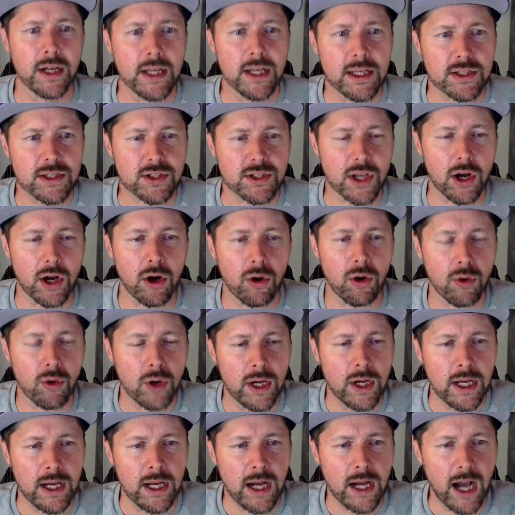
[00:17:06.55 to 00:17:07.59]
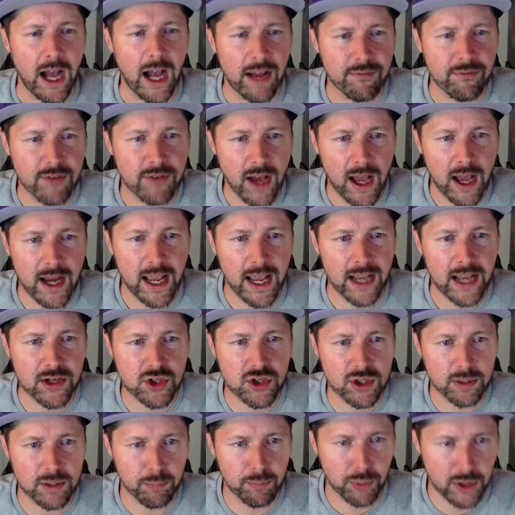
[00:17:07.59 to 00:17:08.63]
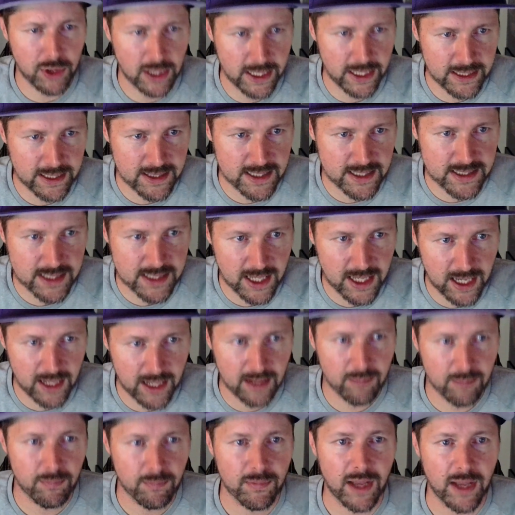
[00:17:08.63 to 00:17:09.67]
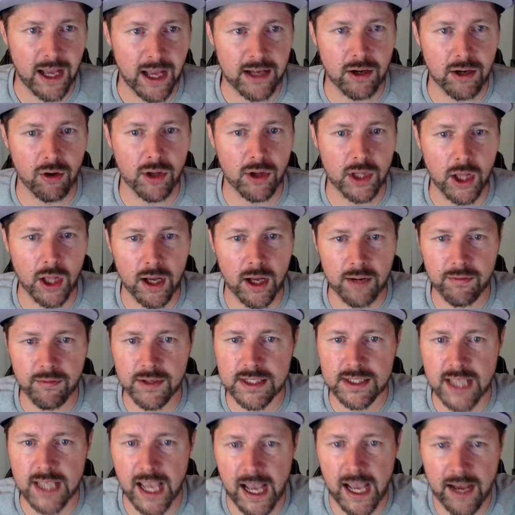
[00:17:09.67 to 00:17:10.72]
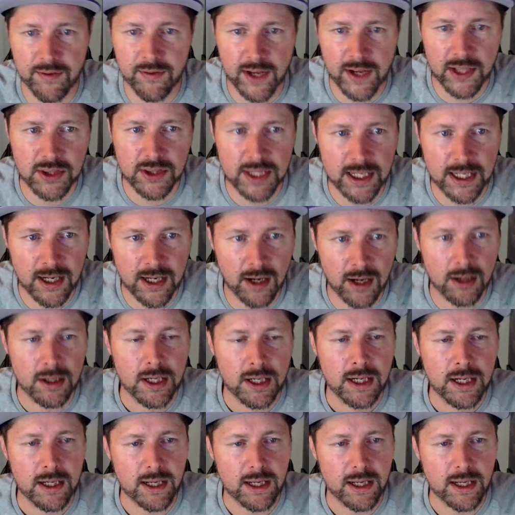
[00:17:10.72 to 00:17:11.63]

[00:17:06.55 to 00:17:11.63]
So I've not actually played this game. I know a lot of us have out there.